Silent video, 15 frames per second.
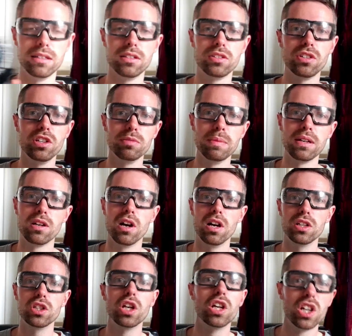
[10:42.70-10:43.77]
excuse me
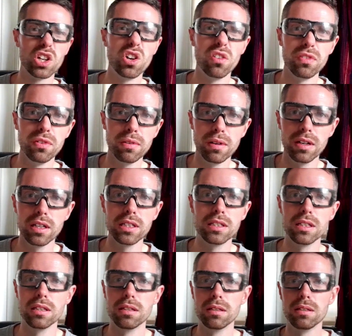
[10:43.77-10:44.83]
guys, cover your eyes.
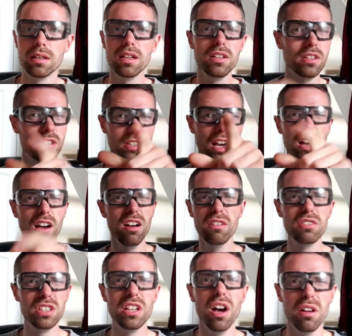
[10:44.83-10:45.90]

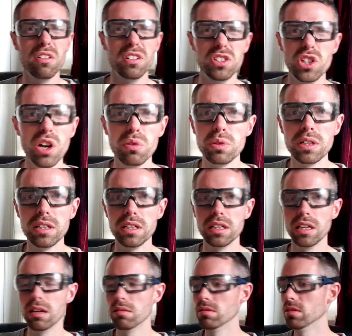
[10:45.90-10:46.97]
Obviously I'm only joking, you
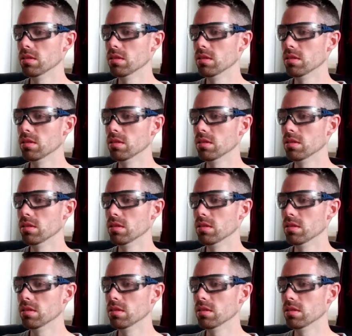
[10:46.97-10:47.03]
know.